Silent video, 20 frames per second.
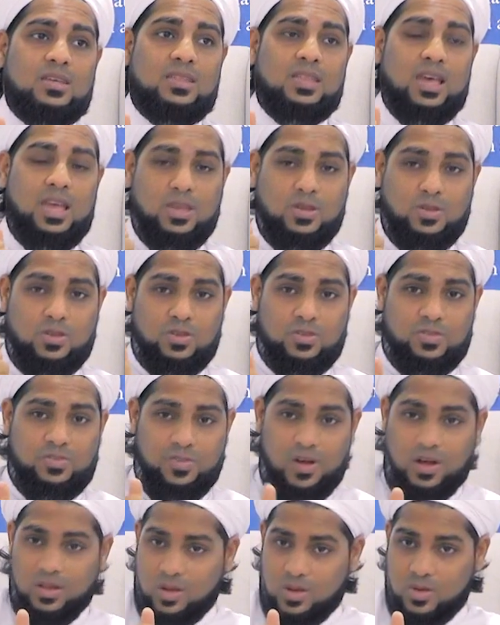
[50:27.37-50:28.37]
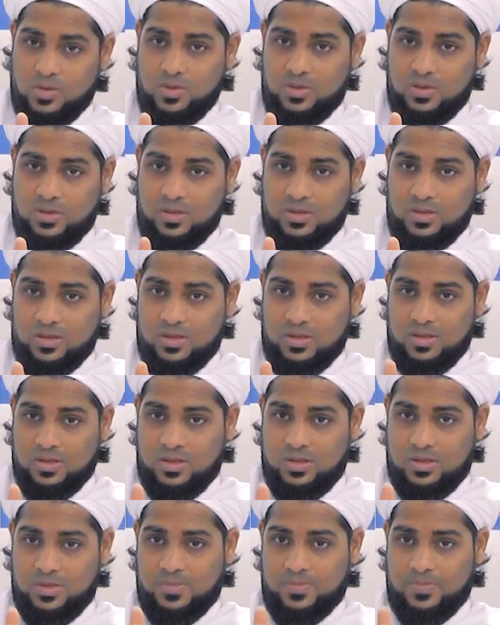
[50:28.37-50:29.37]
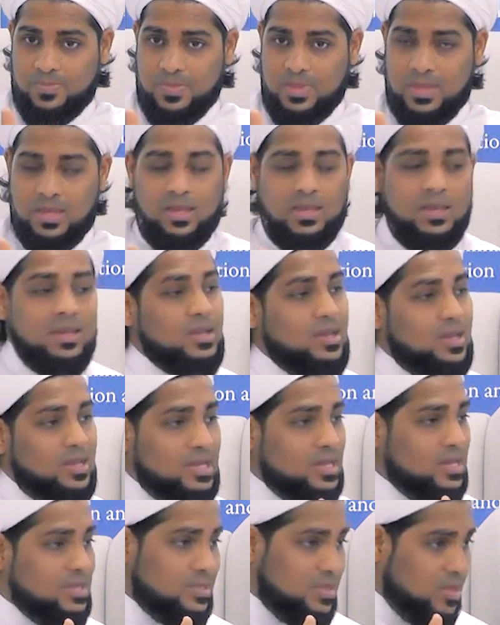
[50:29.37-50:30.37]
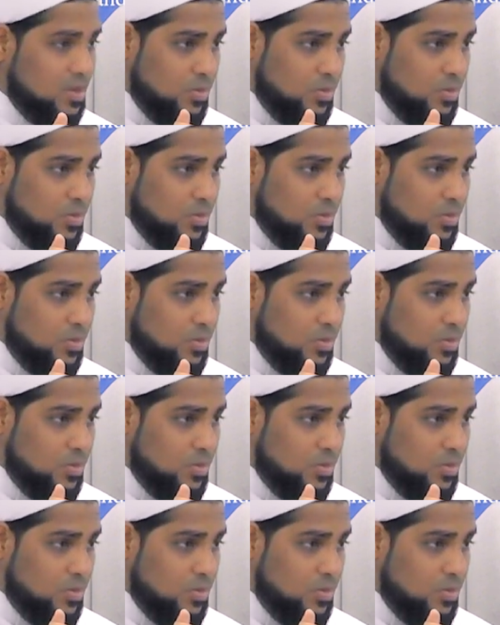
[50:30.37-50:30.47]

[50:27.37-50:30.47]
that you should follow is